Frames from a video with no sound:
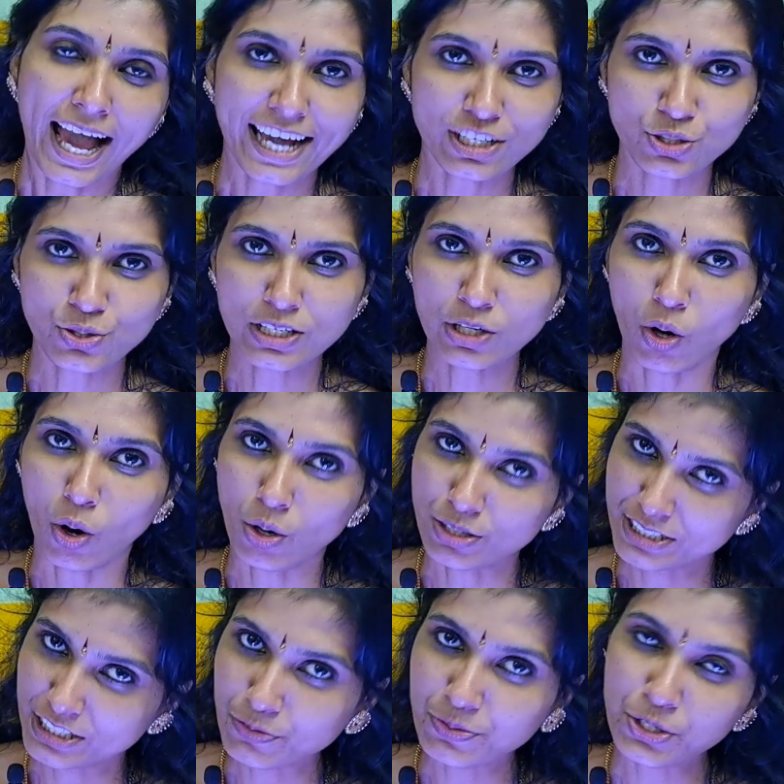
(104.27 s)
Actually
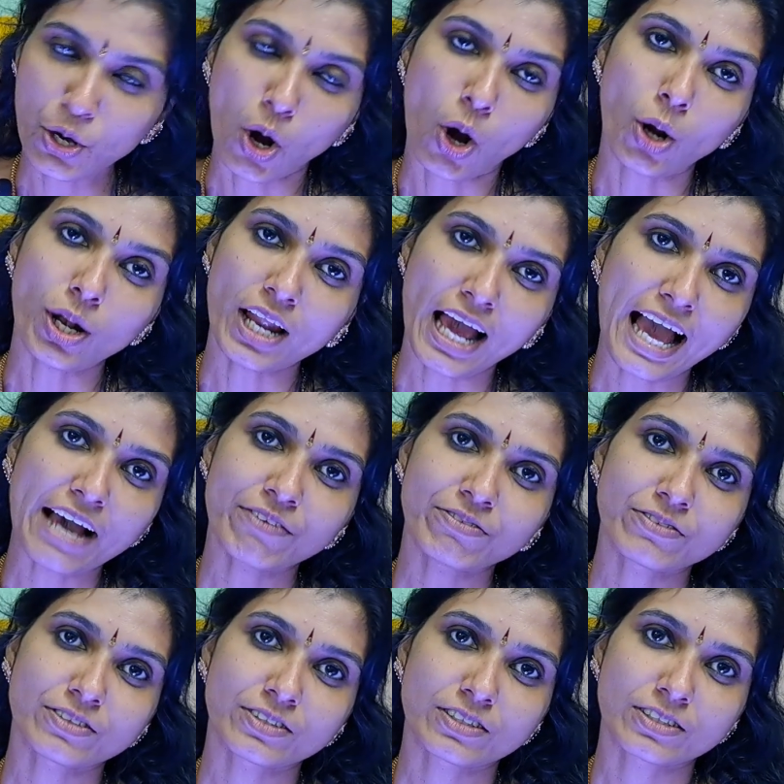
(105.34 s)
already we all
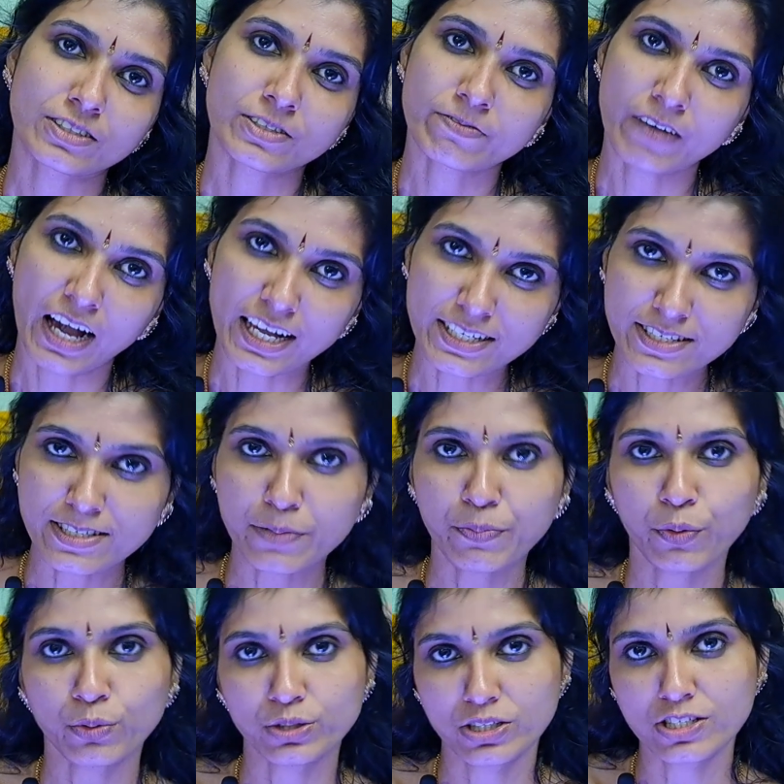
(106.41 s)
have revised the
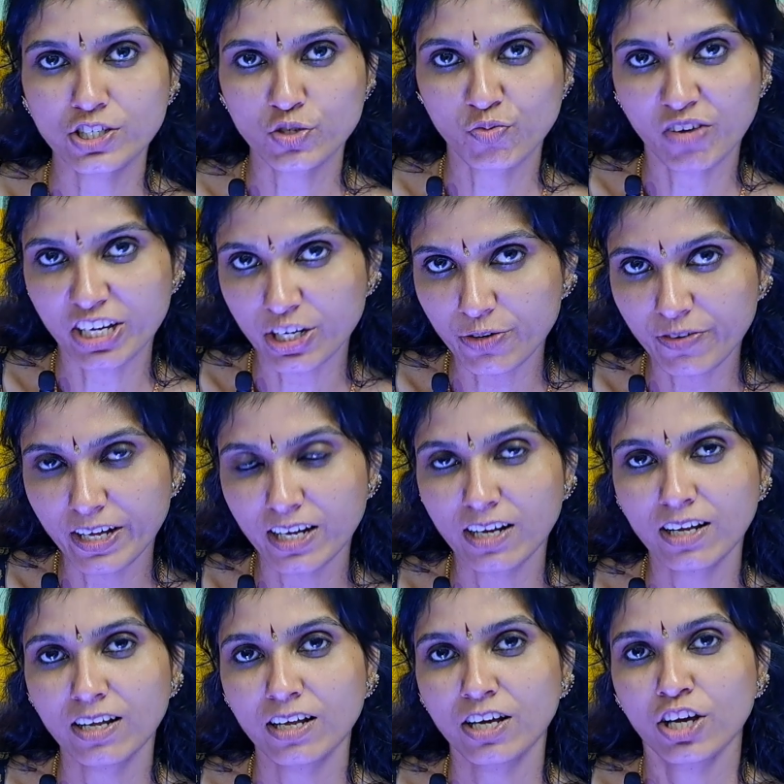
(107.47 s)
portions very
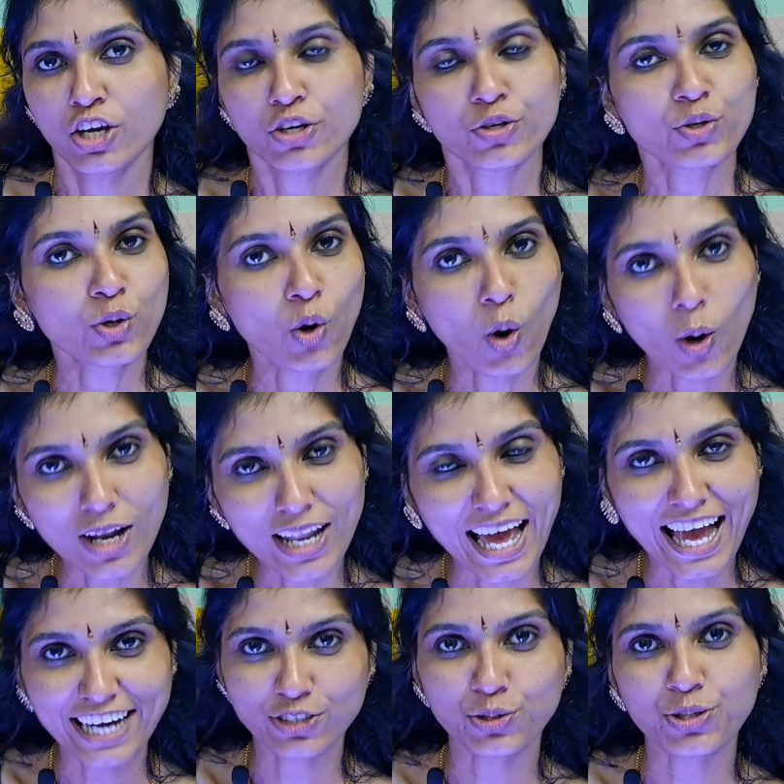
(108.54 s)
well. You all
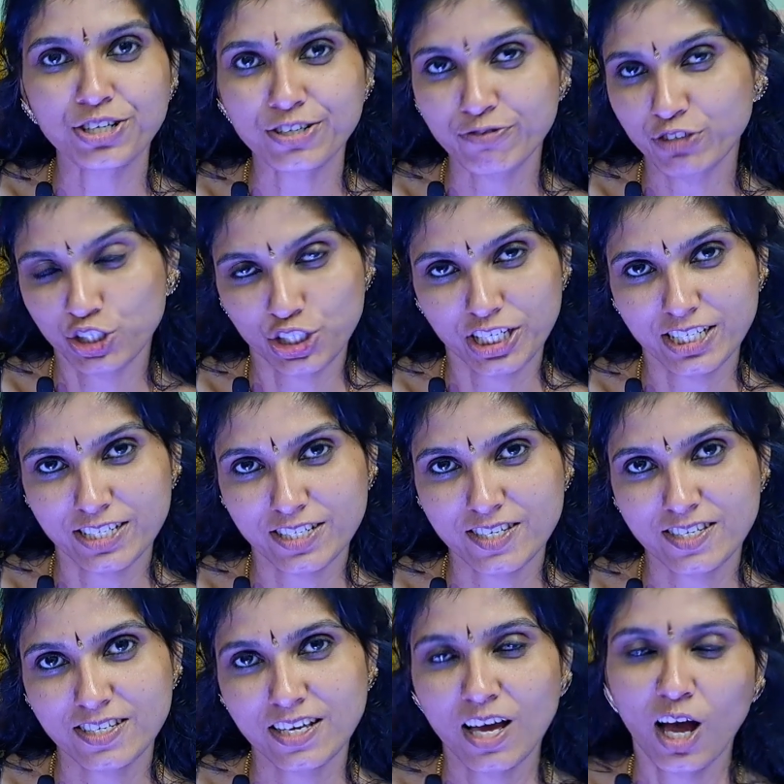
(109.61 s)
had your
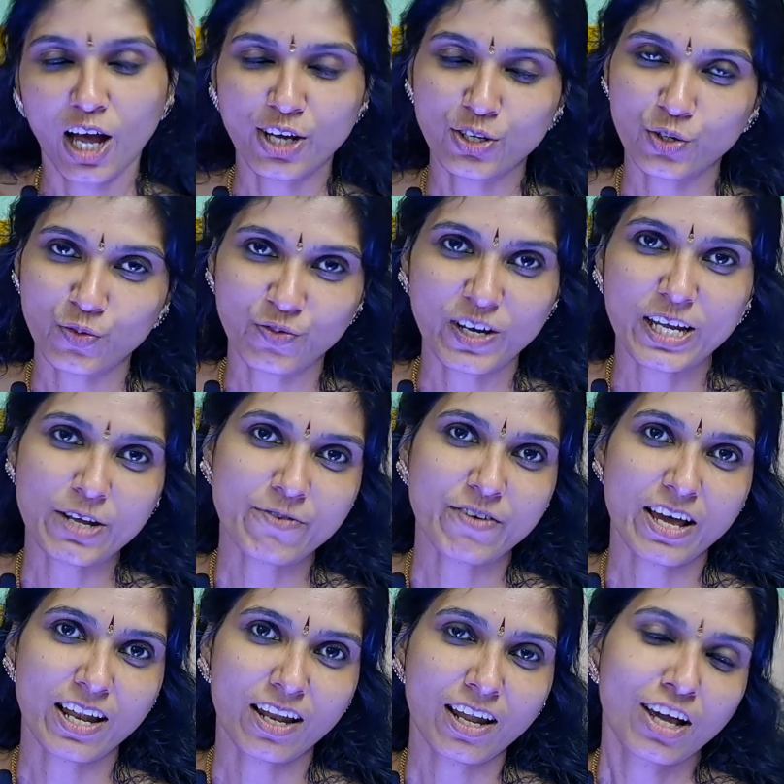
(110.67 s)
revisions, I know very
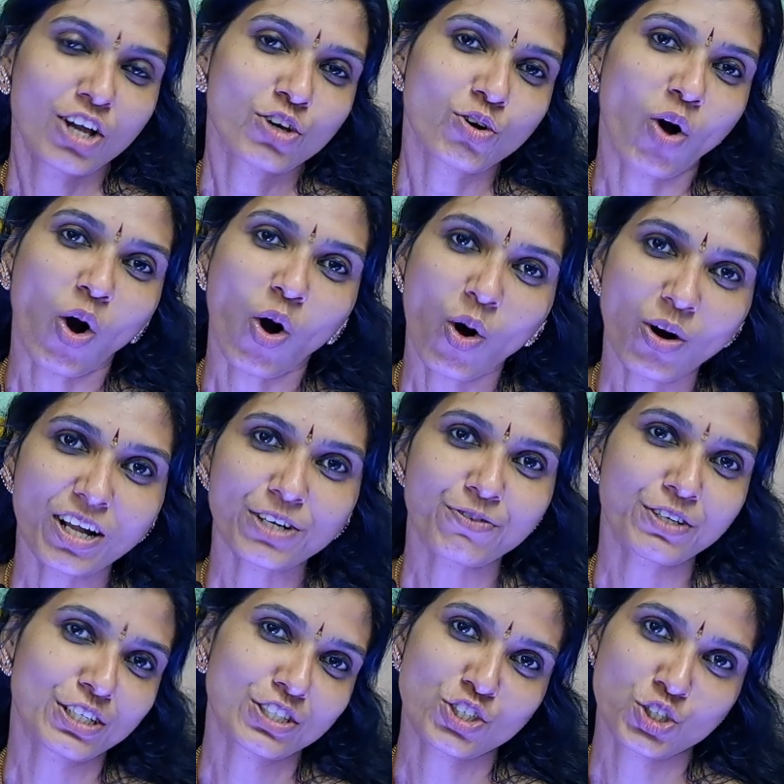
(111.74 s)
well. You all
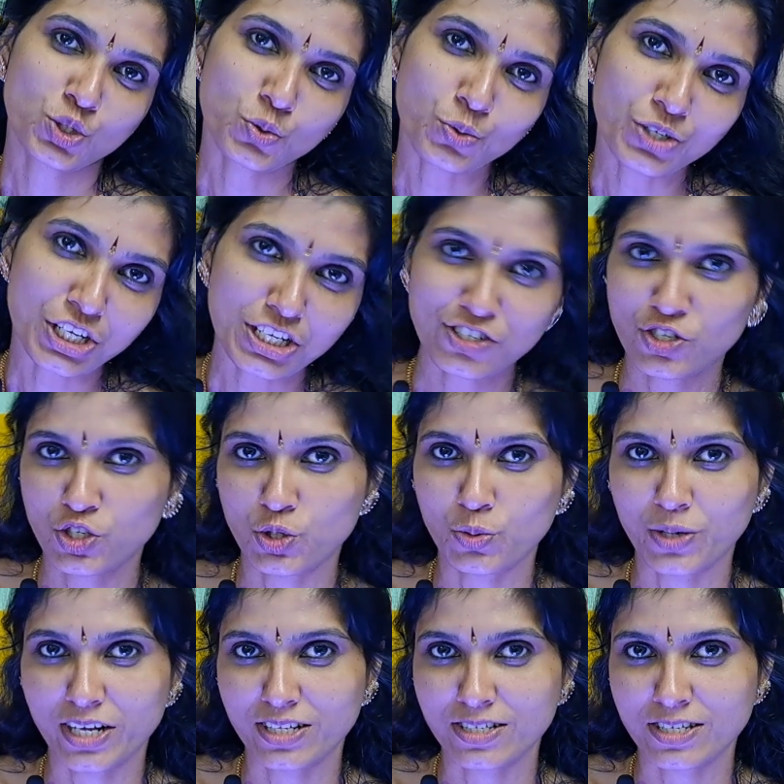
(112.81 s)
are very studious
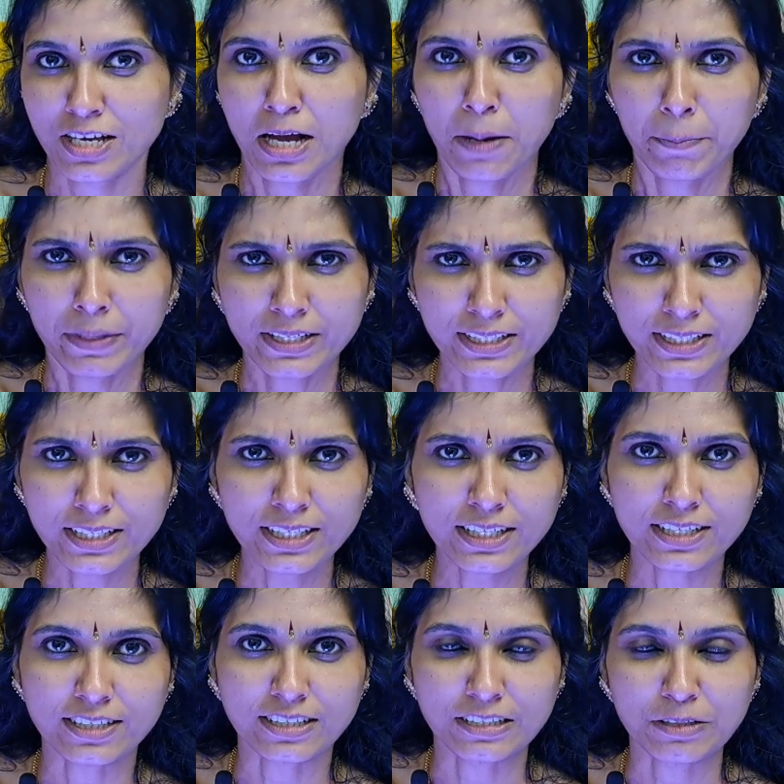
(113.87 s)
students, but
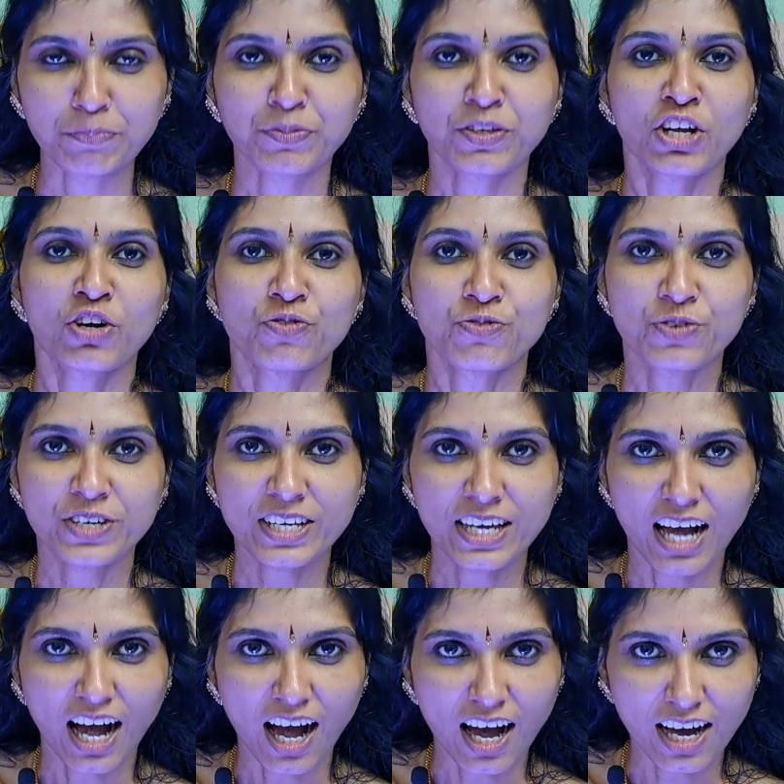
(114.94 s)
here
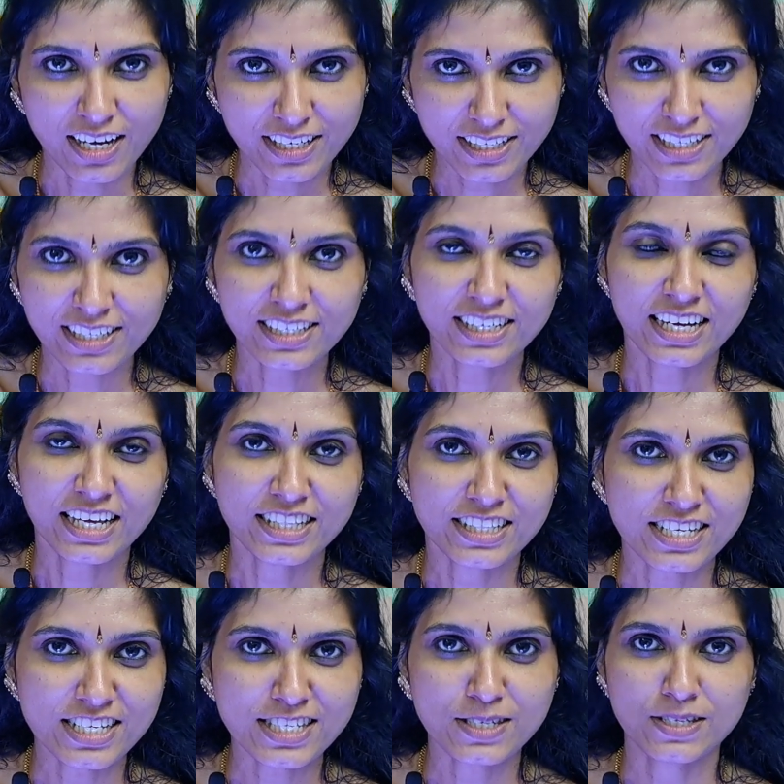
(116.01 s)
we are here
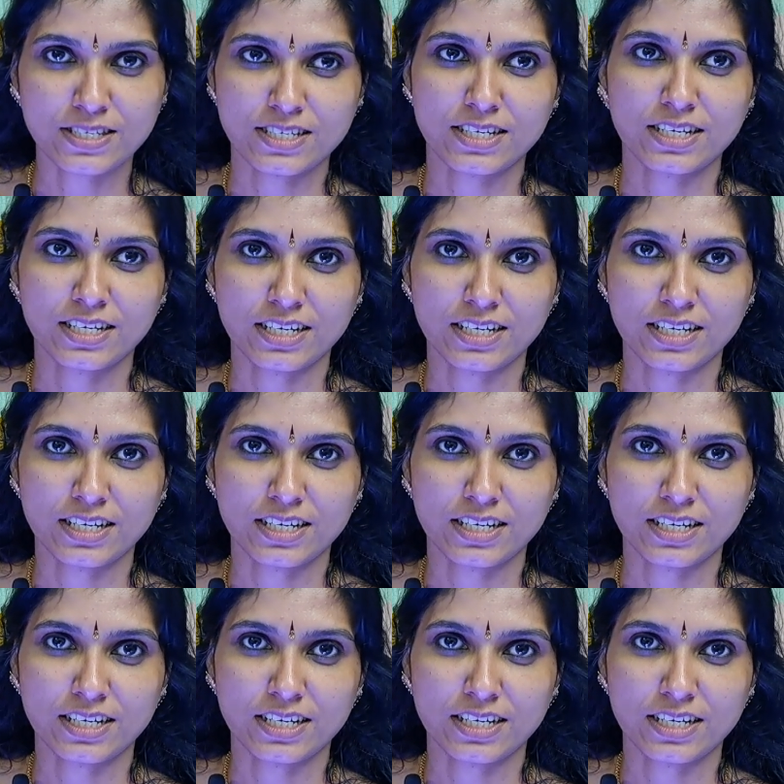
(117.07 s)
in this